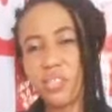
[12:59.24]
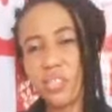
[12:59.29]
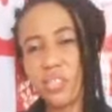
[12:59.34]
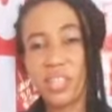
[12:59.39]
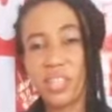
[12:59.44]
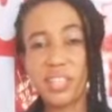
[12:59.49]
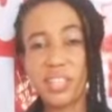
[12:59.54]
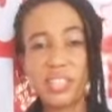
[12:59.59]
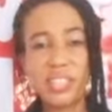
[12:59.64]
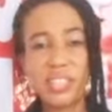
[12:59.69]
Do
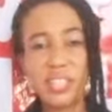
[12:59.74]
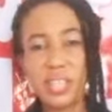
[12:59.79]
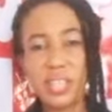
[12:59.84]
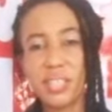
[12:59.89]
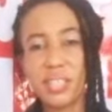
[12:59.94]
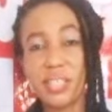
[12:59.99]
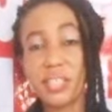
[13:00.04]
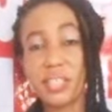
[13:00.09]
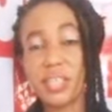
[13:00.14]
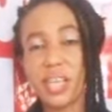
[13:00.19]
you
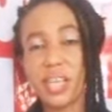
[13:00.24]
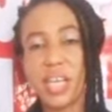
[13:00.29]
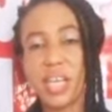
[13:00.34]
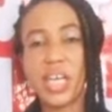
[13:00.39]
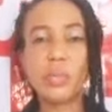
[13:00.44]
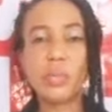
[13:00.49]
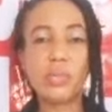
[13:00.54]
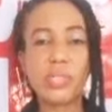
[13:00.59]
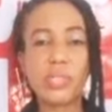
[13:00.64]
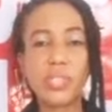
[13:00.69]
understand?
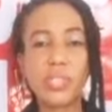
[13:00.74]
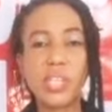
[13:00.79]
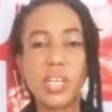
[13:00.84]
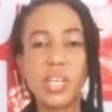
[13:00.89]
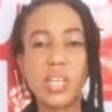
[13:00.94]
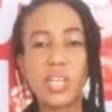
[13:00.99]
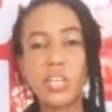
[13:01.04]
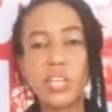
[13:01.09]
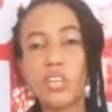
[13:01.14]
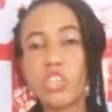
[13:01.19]
It helps.
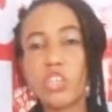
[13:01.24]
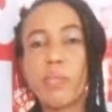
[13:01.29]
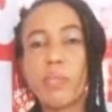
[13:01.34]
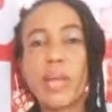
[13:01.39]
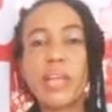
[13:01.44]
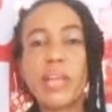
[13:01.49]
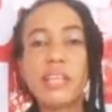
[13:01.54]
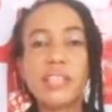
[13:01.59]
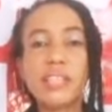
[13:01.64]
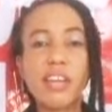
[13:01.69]
Go
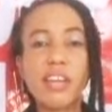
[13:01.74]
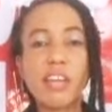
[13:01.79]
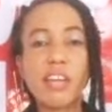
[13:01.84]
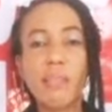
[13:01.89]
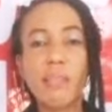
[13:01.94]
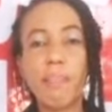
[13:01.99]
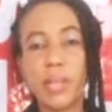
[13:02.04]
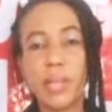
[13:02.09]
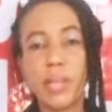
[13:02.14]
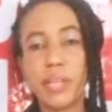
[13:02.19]
to my
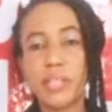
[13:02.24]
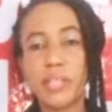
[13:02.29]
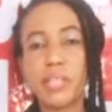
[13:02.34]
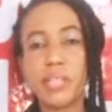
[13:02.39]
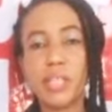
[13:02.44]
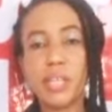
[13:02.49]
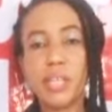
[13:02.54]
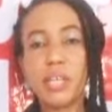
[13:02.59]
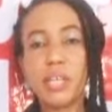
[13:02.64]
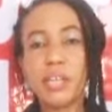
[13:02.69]
Instagram page,